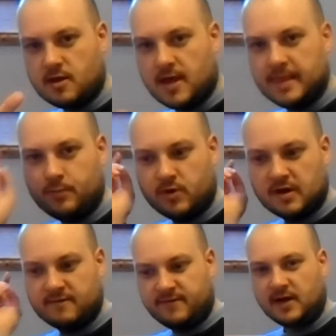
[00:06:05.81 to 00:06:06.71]
and then we're going
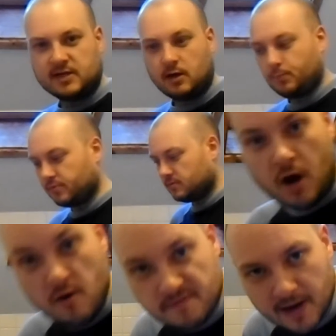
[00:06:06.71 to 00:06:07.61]
to fill it up.
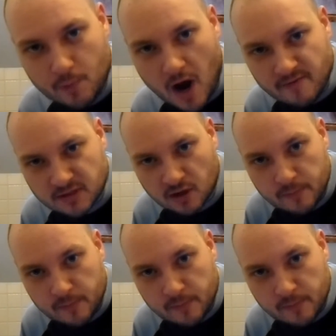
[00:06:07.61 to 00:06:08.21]
Hopefully I won't have a soggy